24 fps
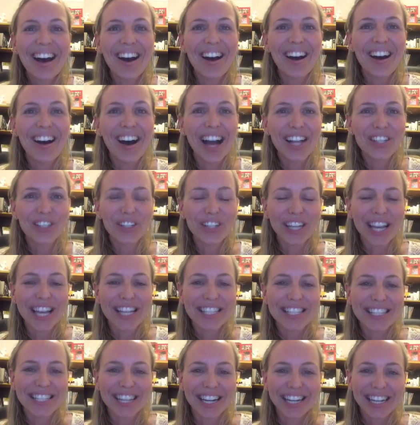I do
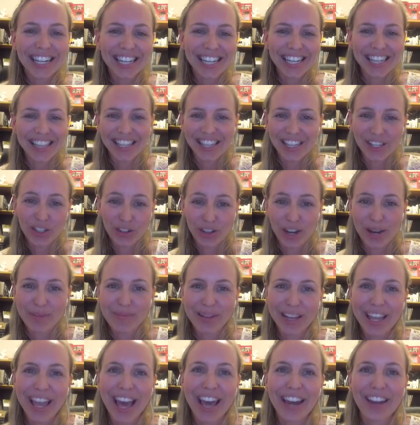get stuck in the
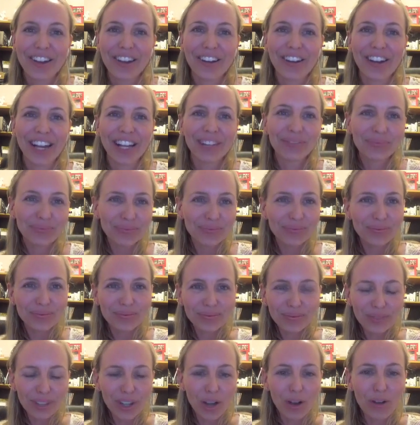dreamer category
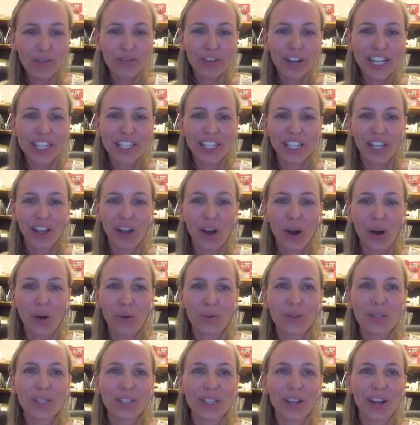of reaching
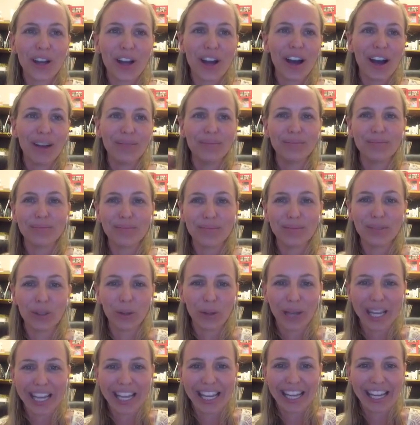goals. So I'm
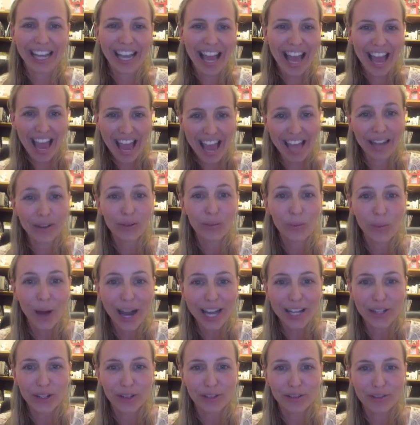looking ahead
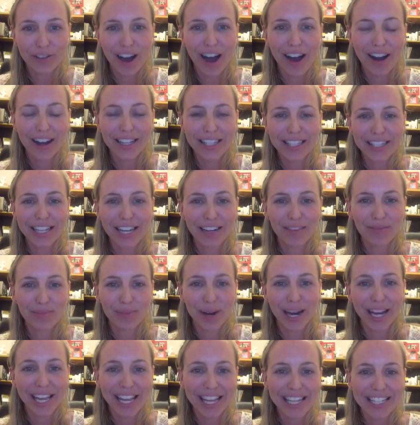way too far instead of
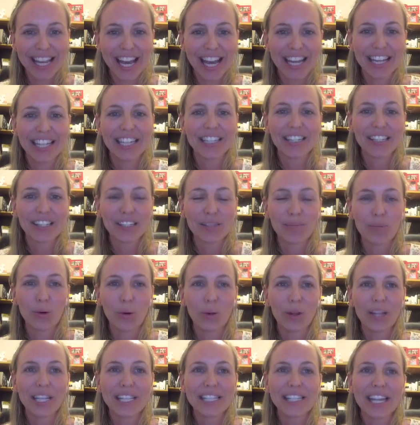breaking down into
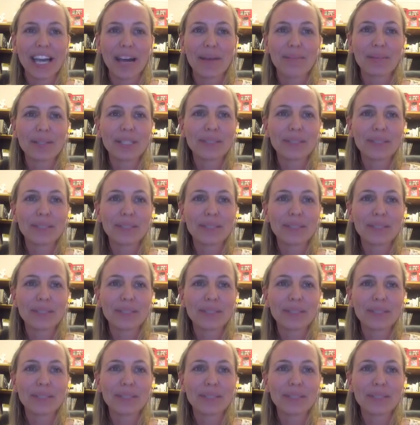smaller steps.